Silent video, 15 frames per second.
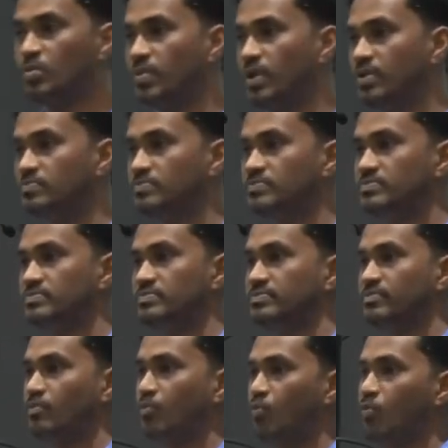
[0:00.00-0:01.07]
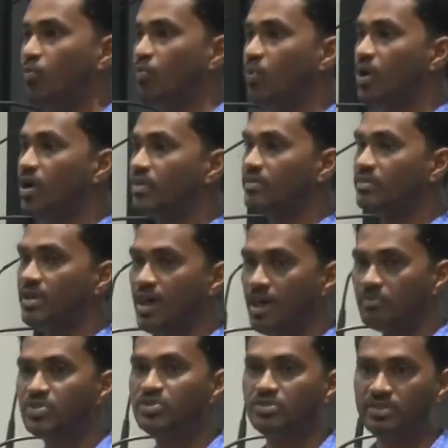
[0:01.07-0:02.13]
about what the
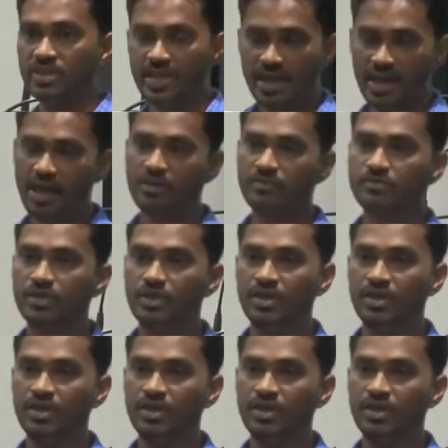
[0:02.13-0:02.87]
ambition they have,